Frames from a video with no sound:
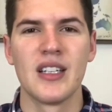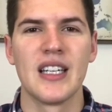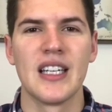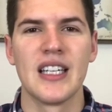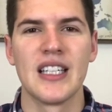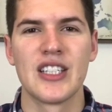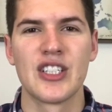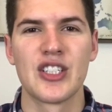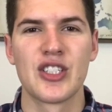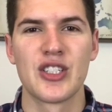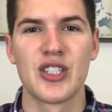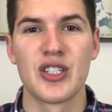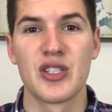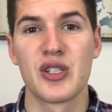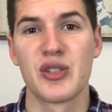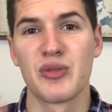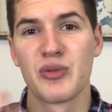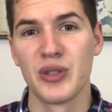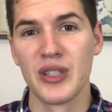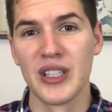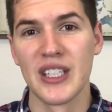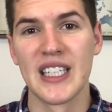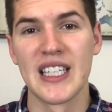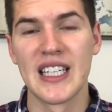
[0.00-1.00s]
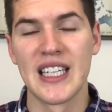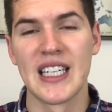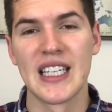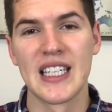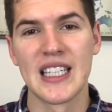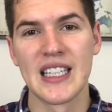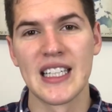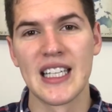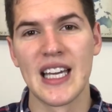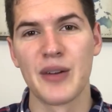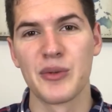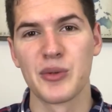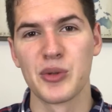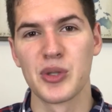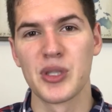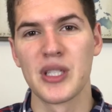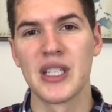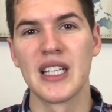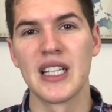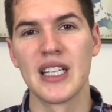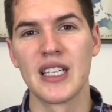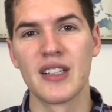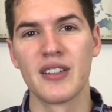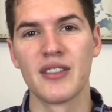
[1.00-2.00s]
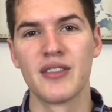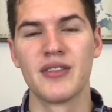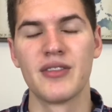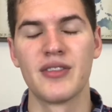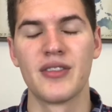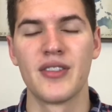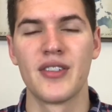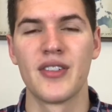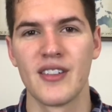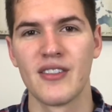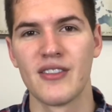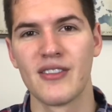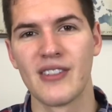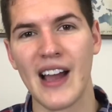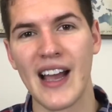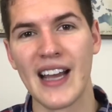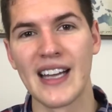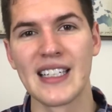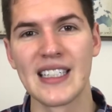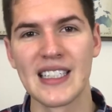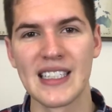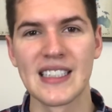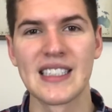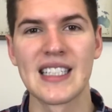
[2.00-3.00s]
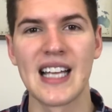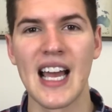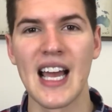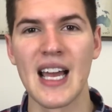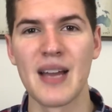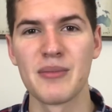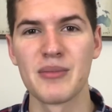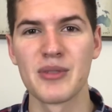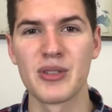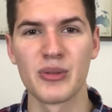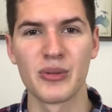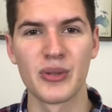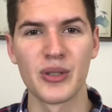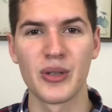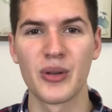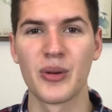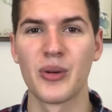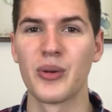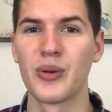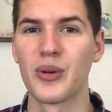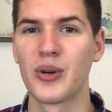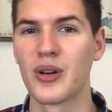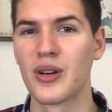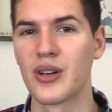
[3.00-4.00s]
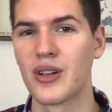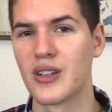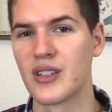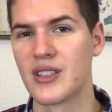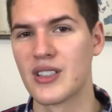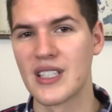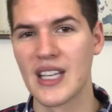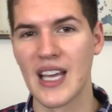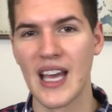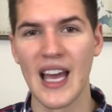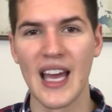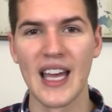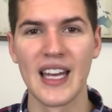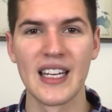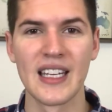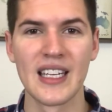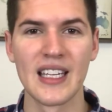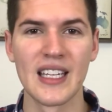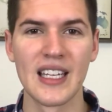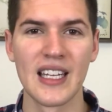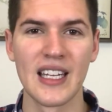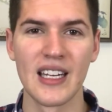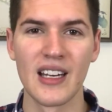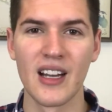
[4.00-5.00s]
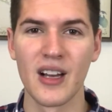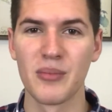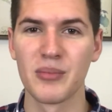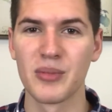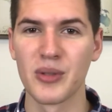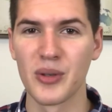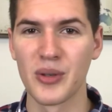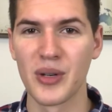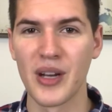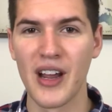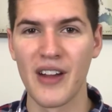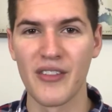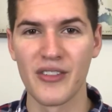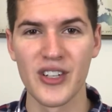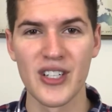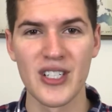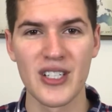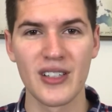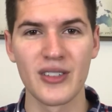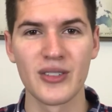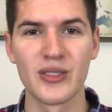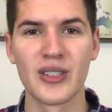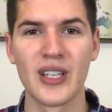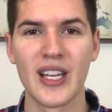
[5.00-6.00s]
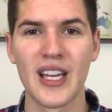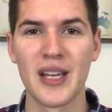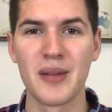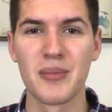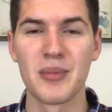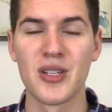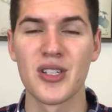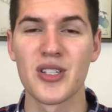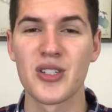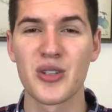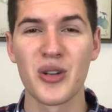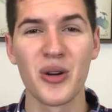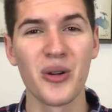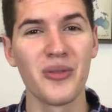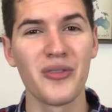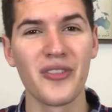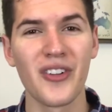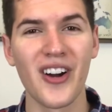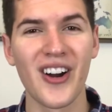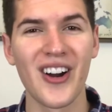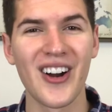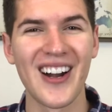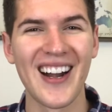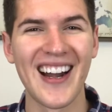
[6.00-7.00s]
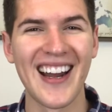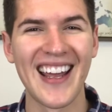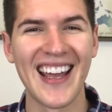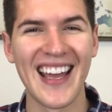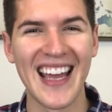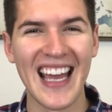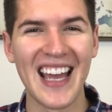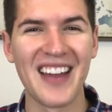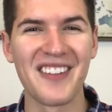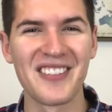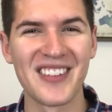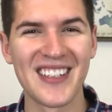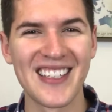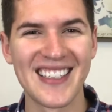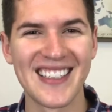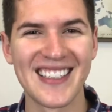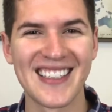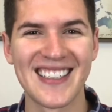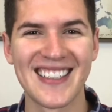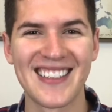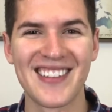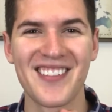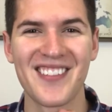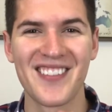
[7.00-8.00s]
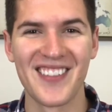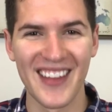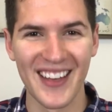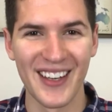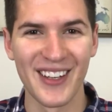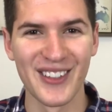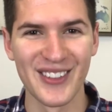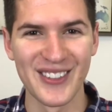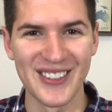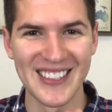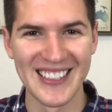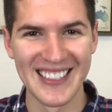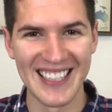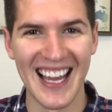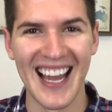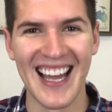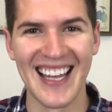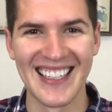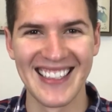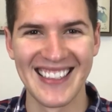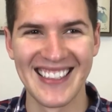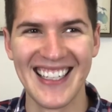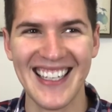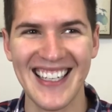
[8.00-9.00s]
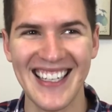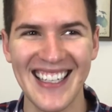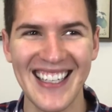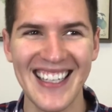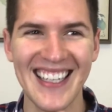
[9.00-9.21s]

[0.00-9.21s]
It's just really getting in that routine of finding time to record, to edit, and upload every single day. But so far, I haven't failed yet.